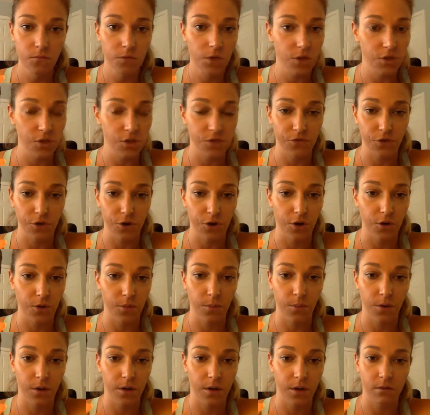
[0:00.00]
just for another
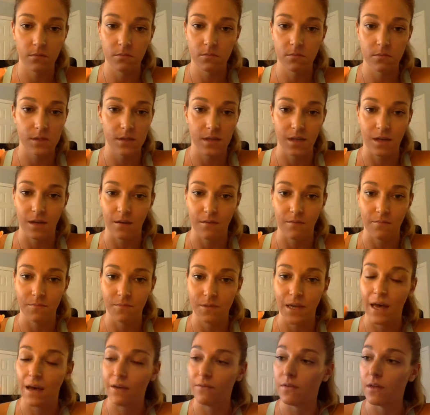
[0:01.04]
point to
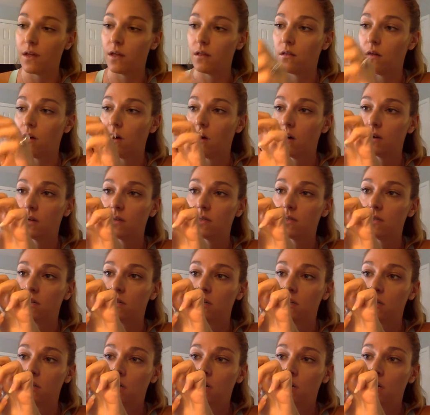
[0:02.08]
have that logged.
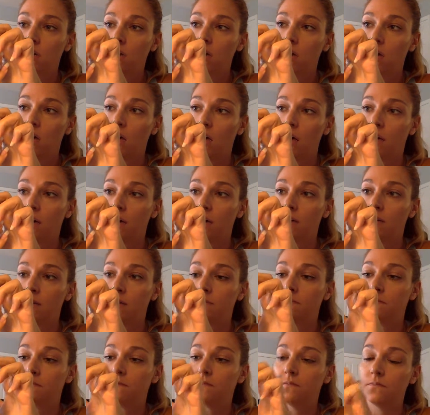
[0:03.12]

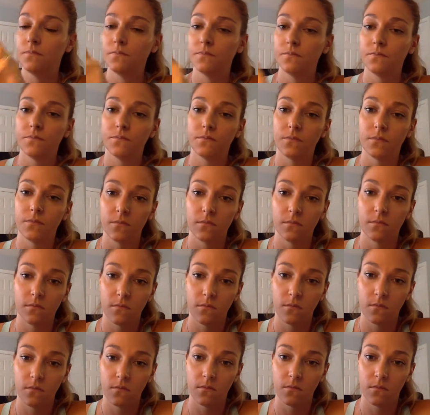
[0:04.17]
And
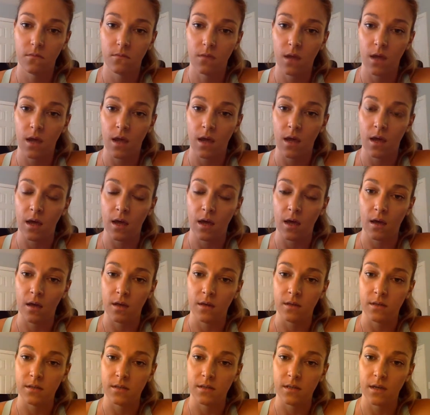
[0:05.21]

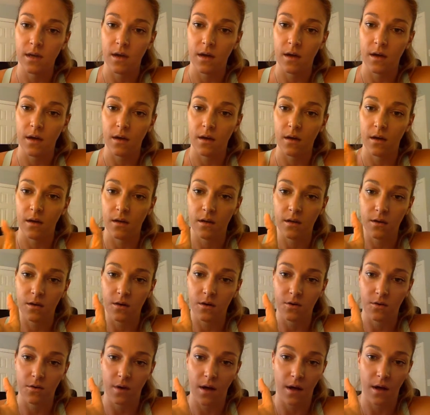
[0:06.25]

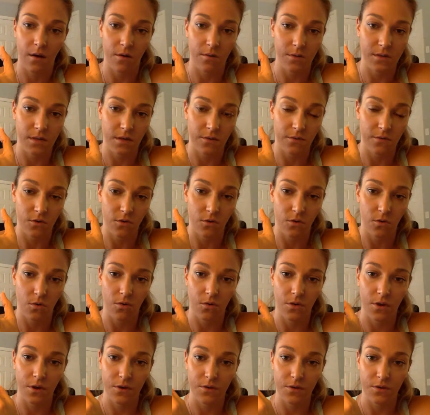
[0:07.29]
it'll always have your goal
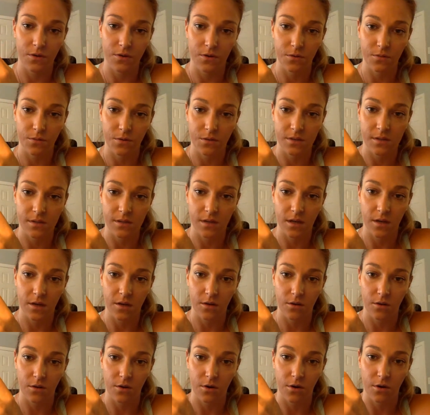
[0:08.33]
there, and then it would say
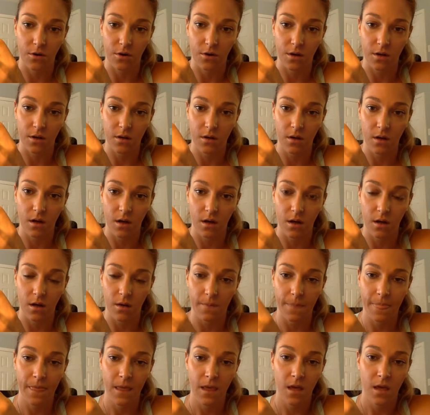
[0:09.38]
your current.
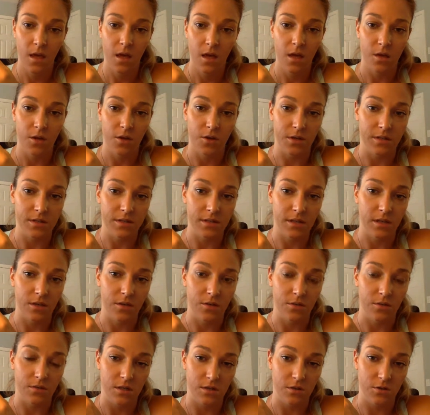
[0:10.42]
You can say
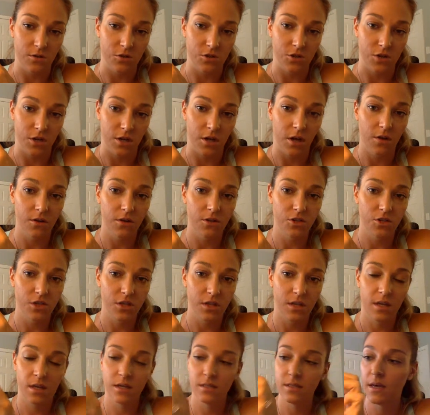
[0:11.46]
you did your Shakeology
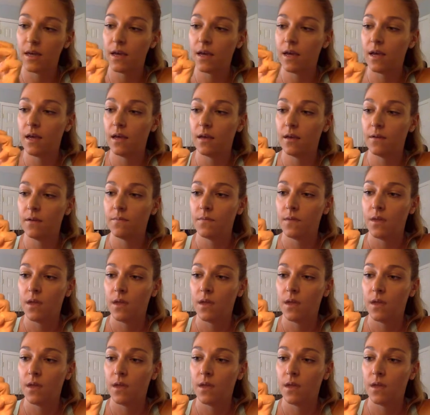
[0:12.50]
that day.